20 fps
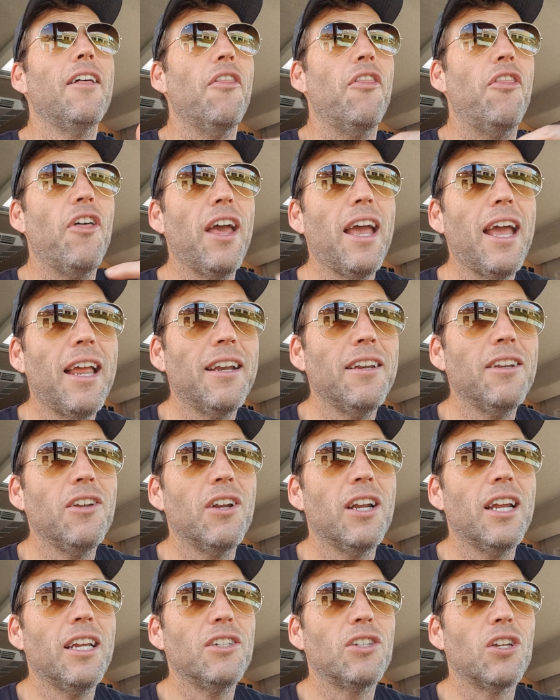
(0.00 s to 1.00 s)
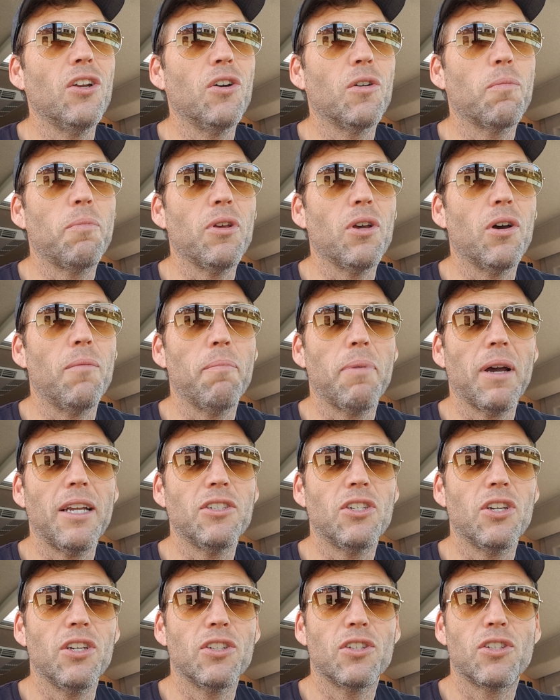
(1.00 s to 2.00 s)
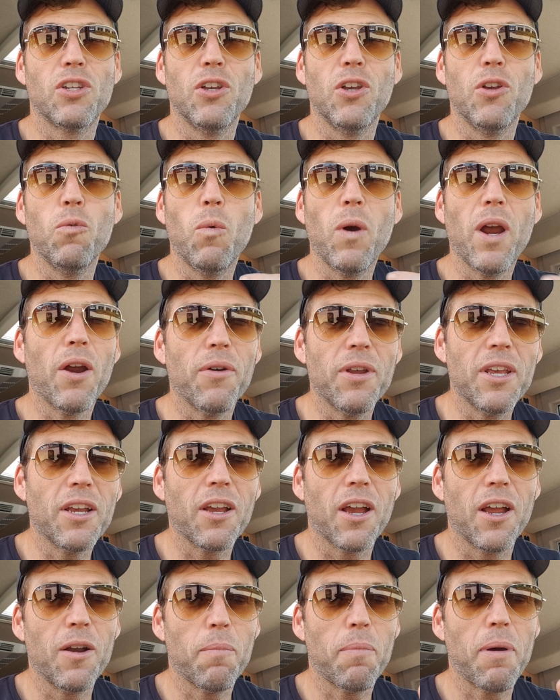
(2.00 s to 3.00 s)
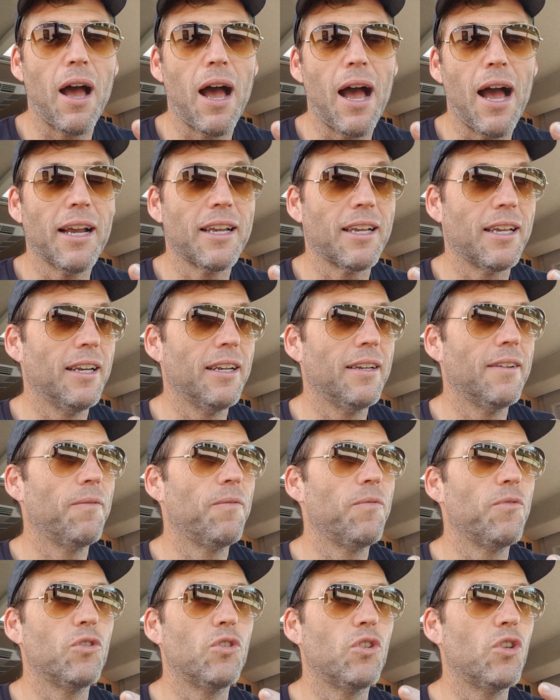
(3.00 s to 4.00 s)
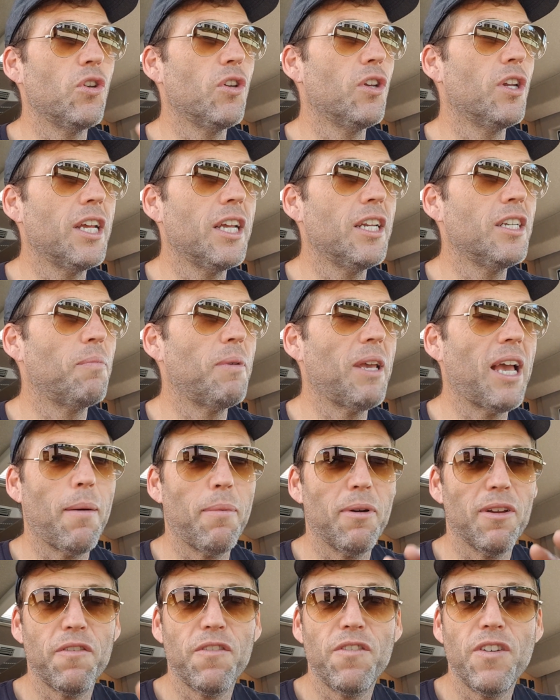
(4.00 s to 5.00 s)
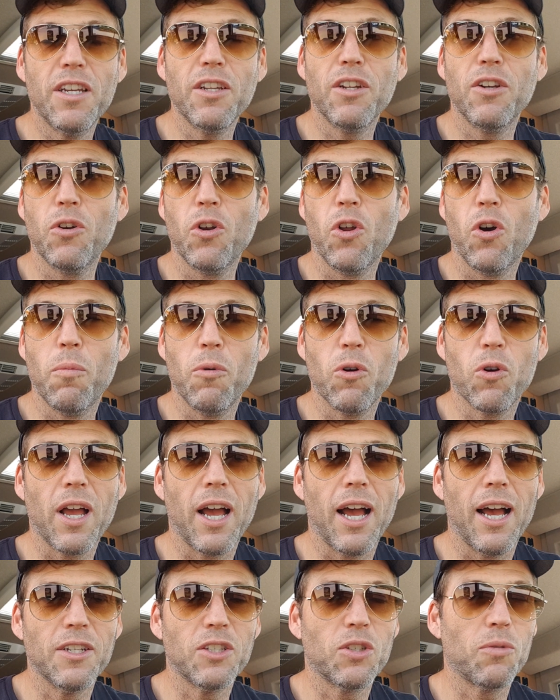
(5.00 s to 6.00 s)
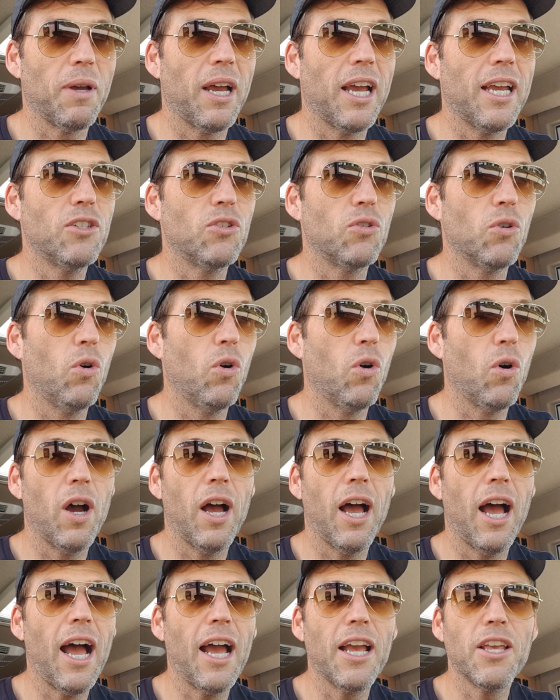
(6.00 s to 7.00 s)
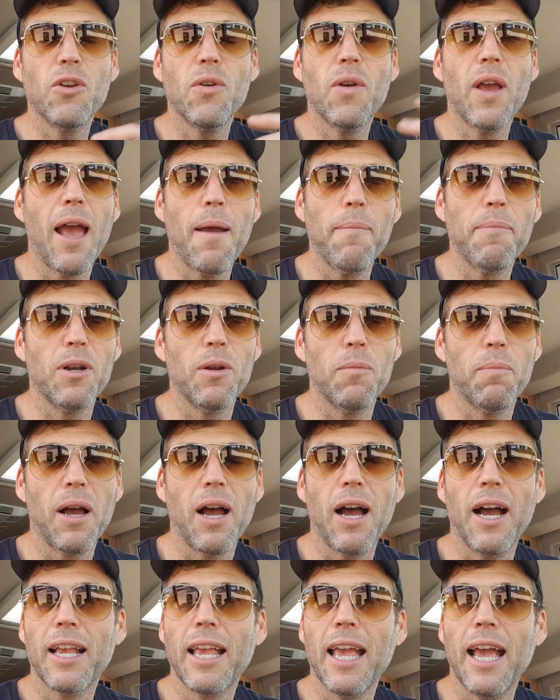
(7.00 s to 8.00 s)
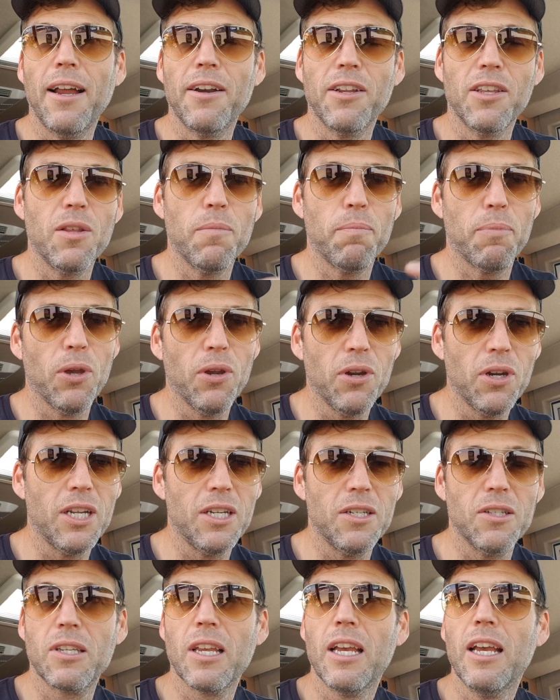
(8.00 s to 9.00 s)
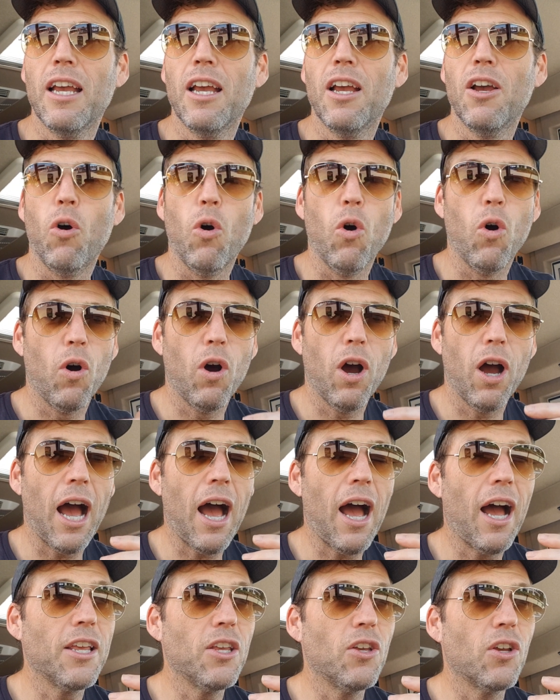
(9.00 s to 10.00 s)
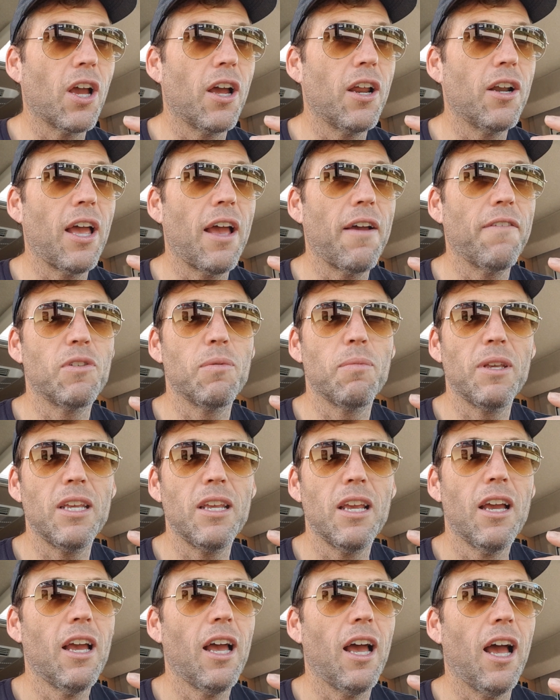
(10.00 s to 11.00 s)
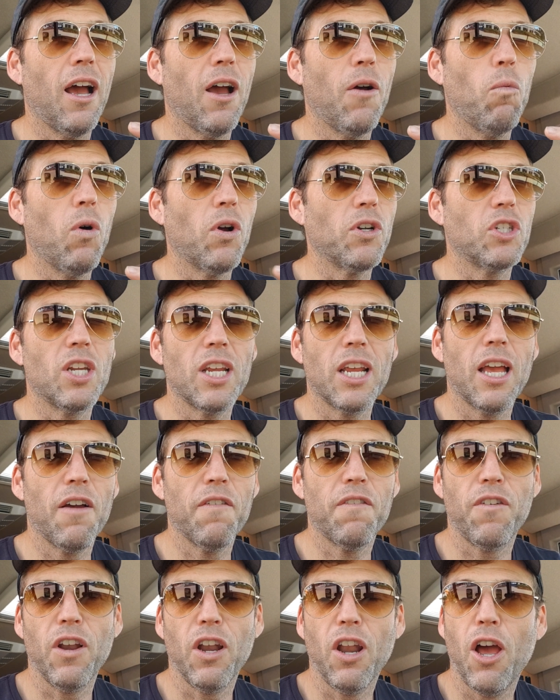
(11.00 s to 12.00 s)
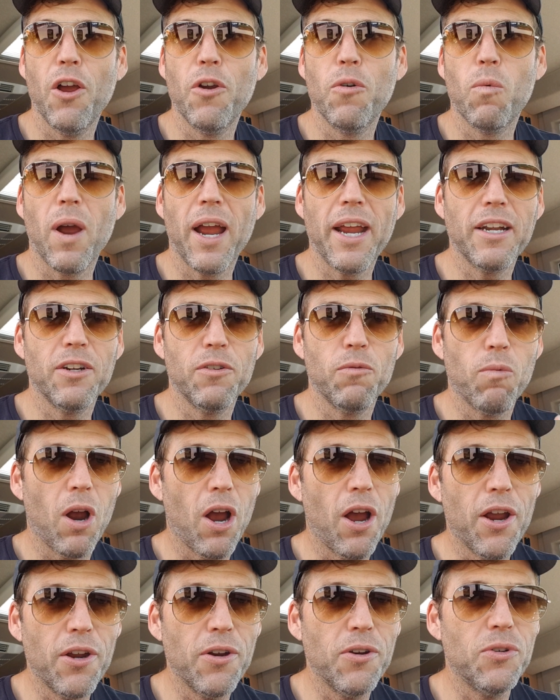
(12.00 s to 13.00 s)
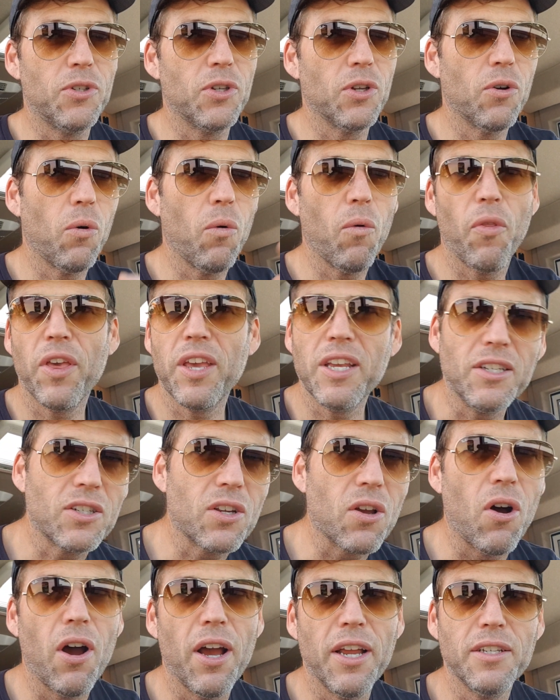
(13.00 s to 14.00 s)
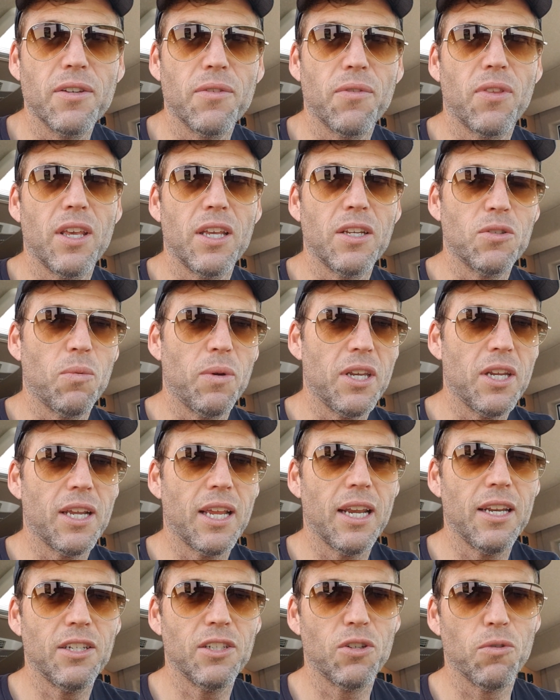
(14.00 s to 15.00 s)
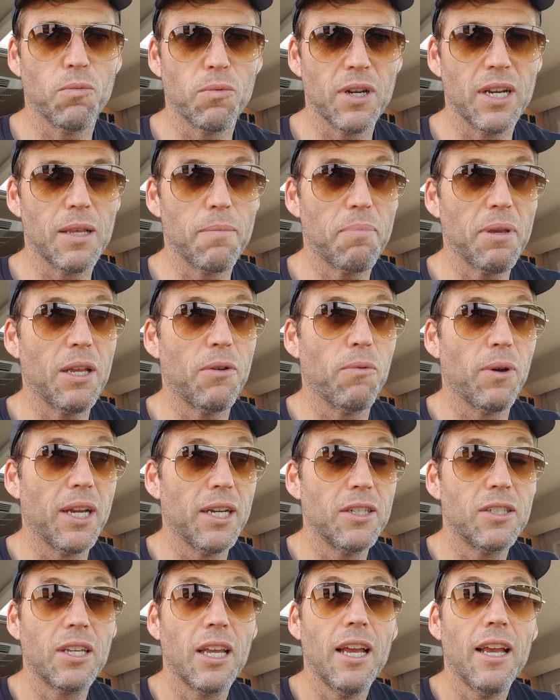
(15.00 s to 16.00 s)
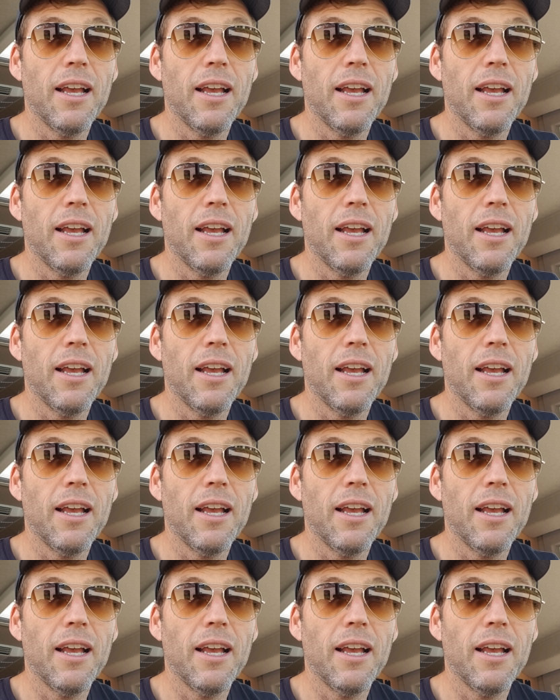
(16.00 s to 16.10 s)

Then you need to look beyond budget to where are you going to park it? Do you need to be able to fit in a normal car space, or are you happy to park out in the boonies? Or are you going to have to be watching out for load-rated roads and all these kinds of things when you get into really big rigs?